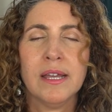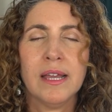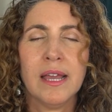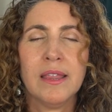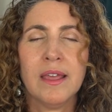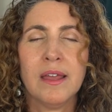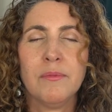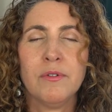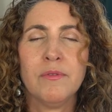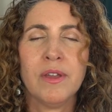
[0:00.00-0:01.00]
And
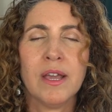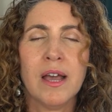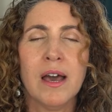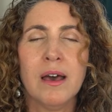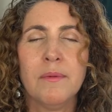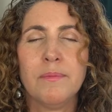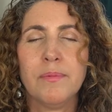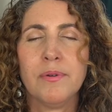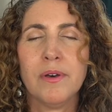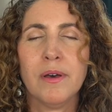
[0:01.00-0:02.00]
then moving up
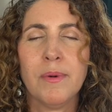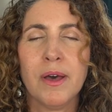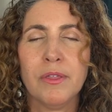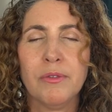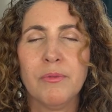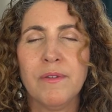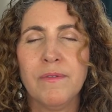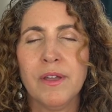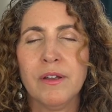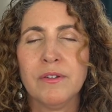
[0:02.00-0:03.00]
about 3
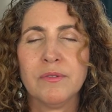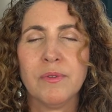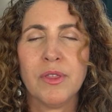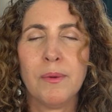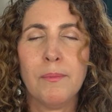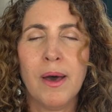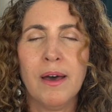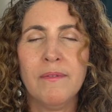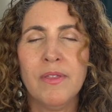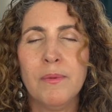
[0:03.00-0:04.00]
fingers width
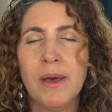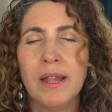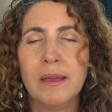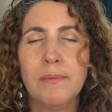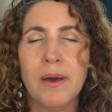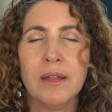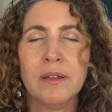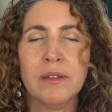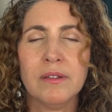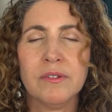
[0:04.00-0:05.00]
above the belly
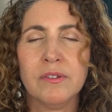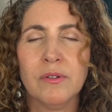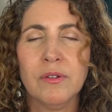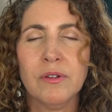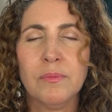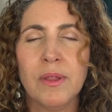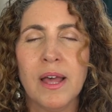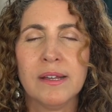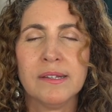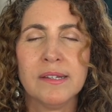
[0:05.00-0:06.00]
button, the solar
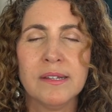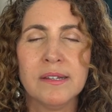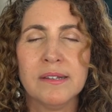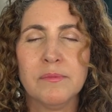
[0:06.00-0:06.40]
plexus,